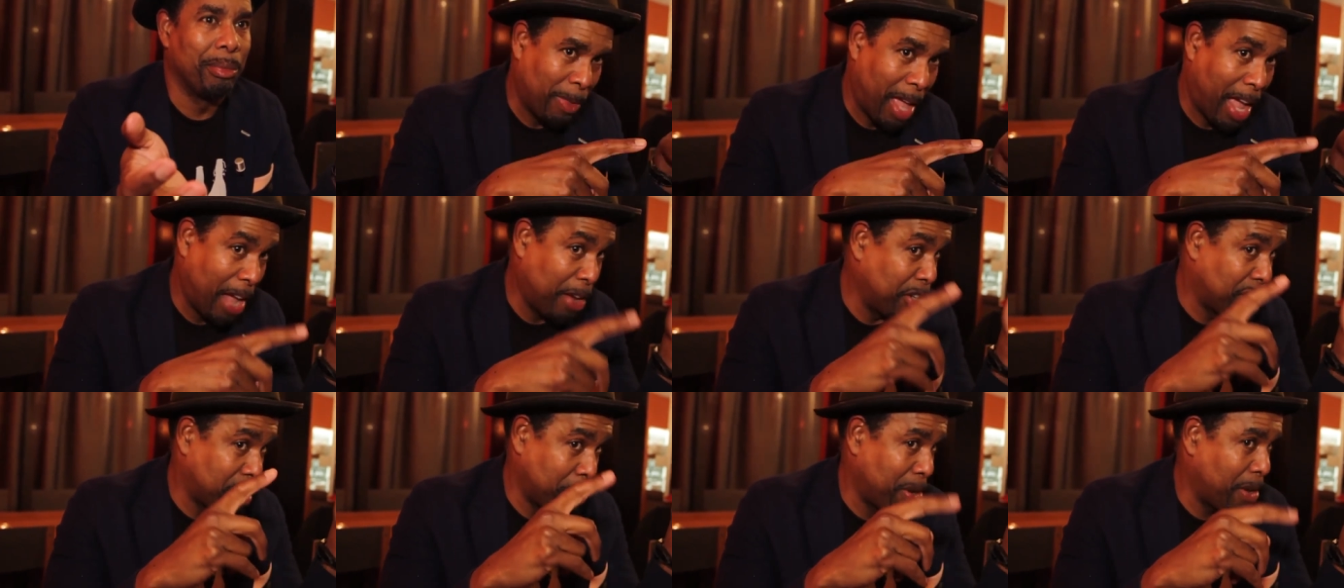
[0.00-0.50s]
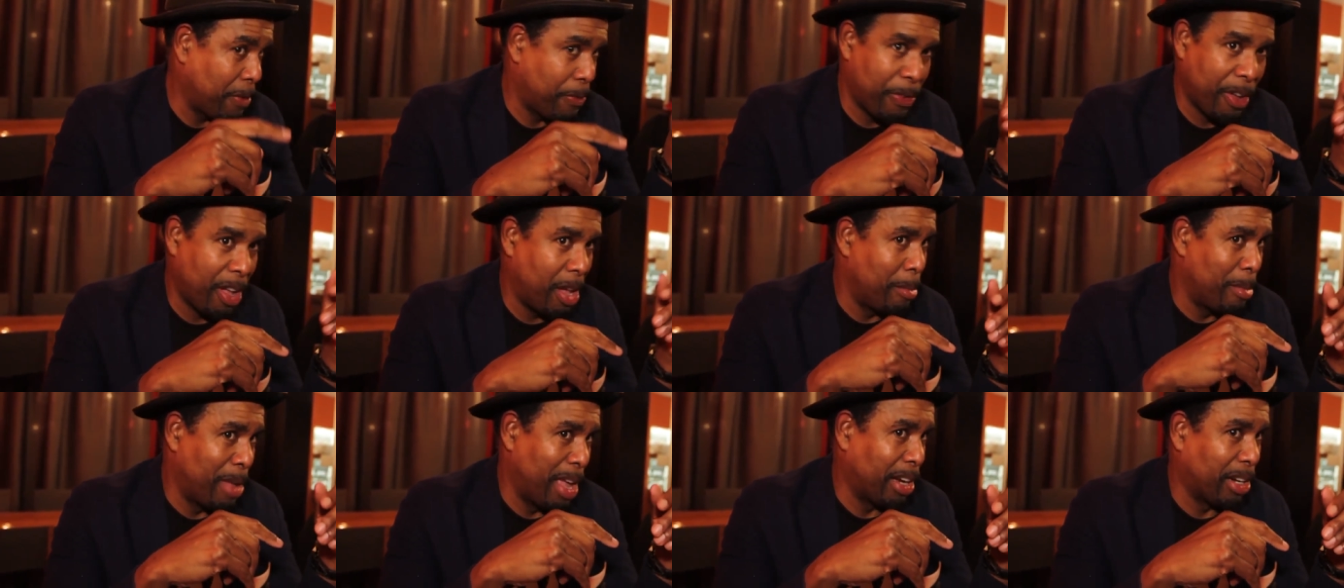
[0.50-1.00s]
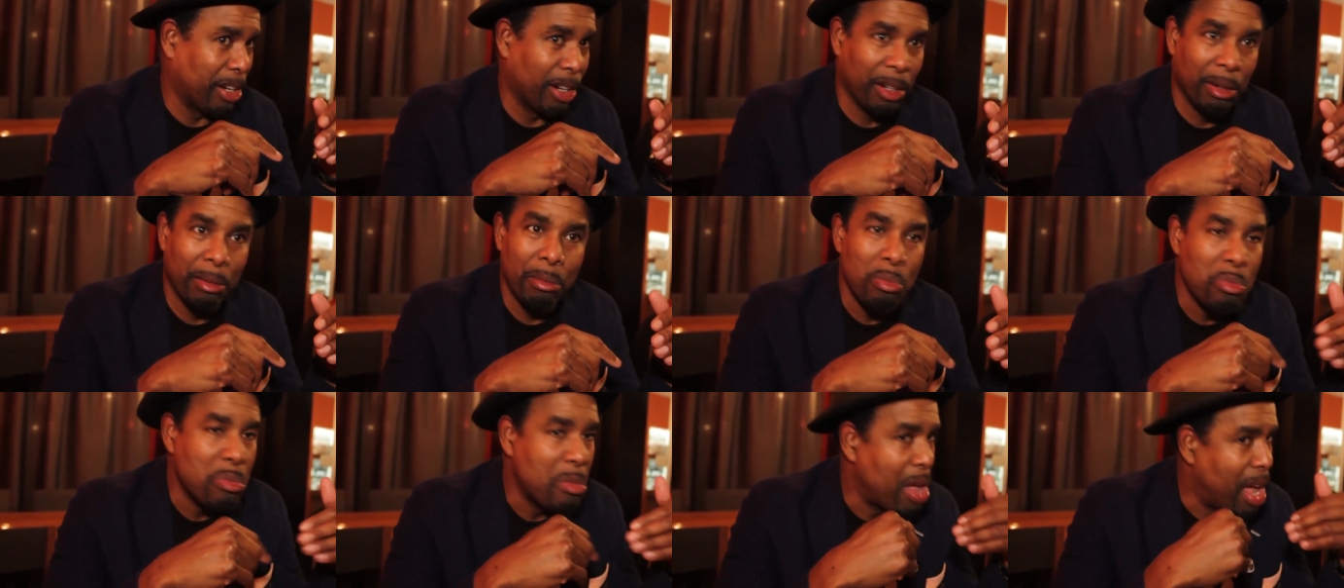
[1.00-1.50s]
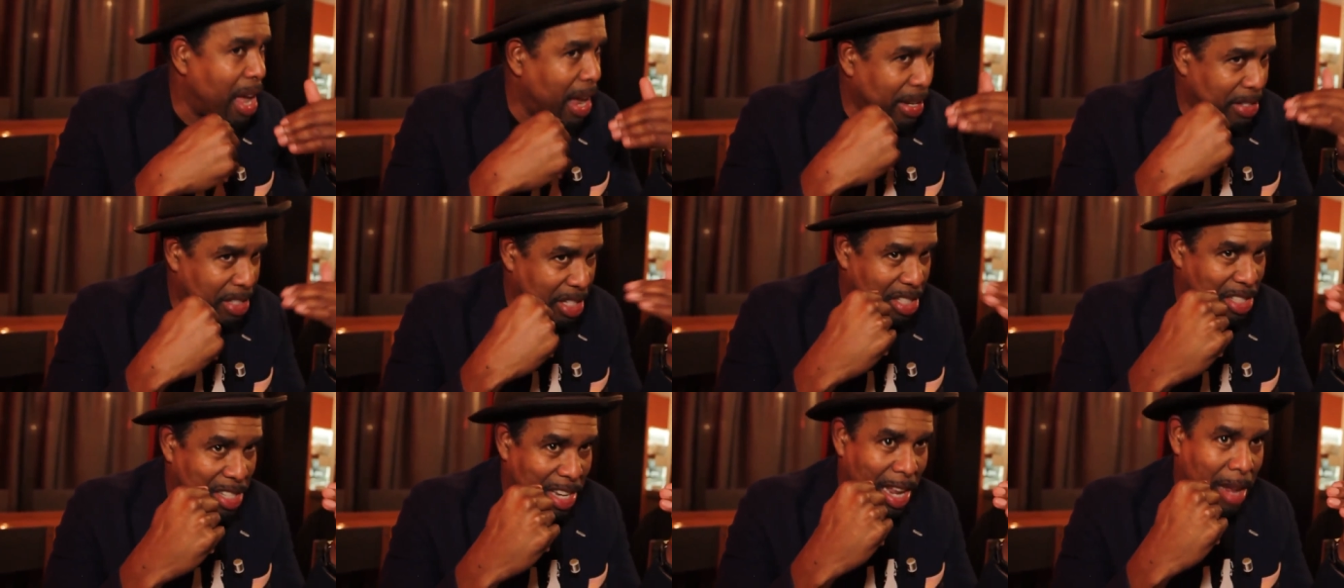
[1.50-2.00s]
I used to be a filmmaker. It's
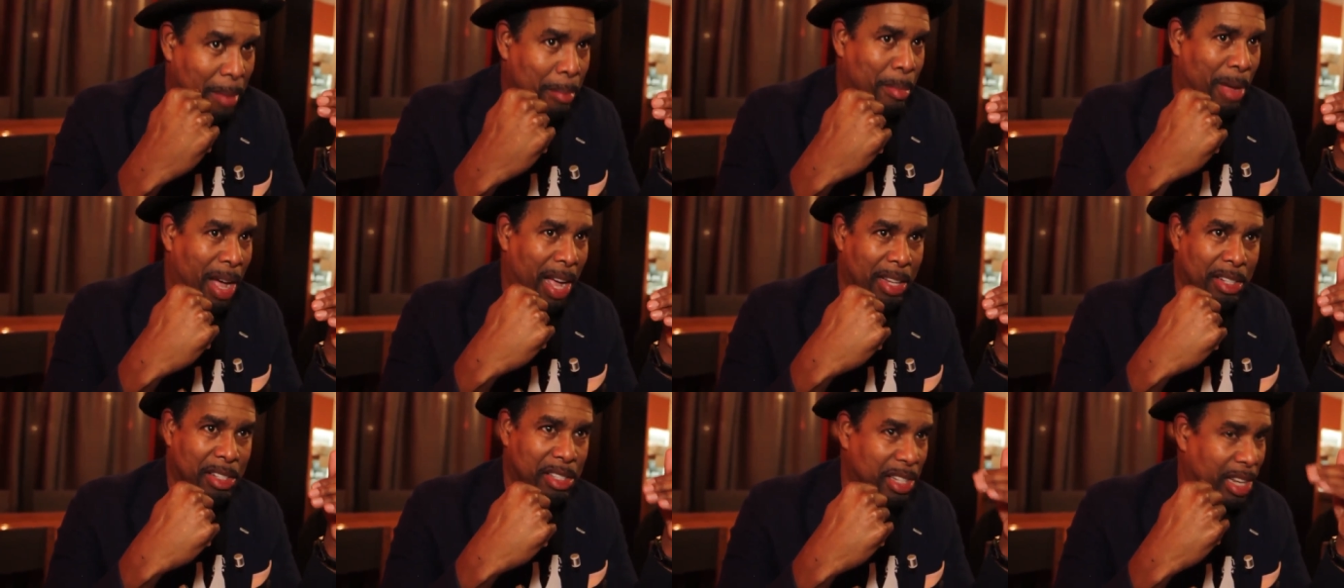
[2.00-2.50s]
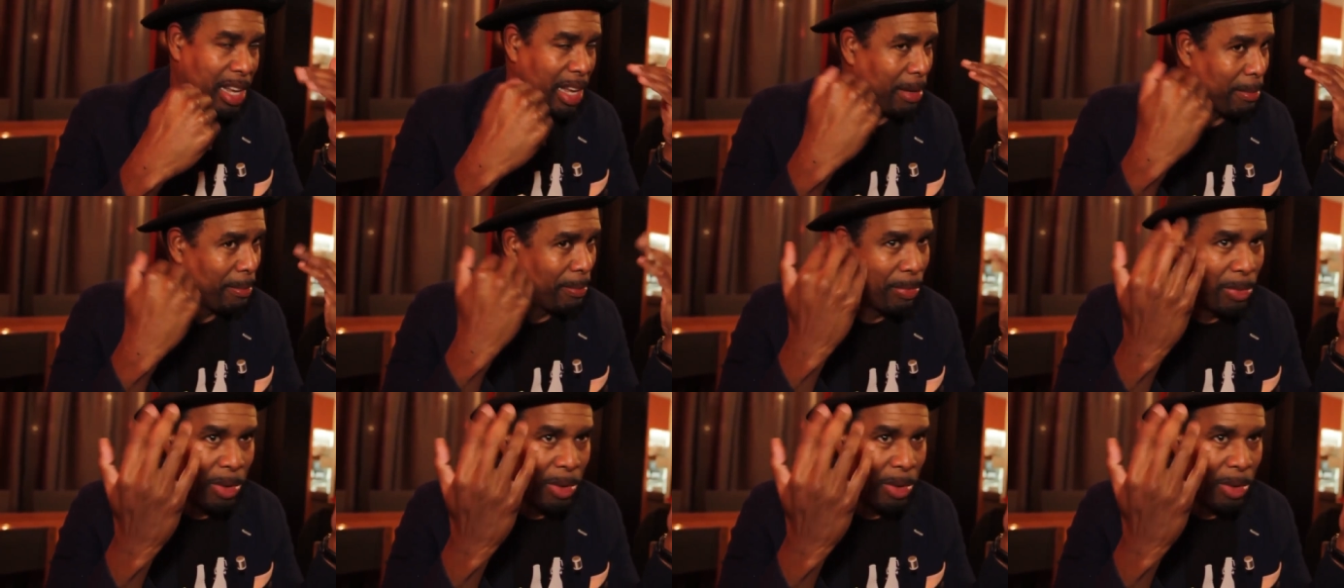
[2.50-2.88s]
the same mindset.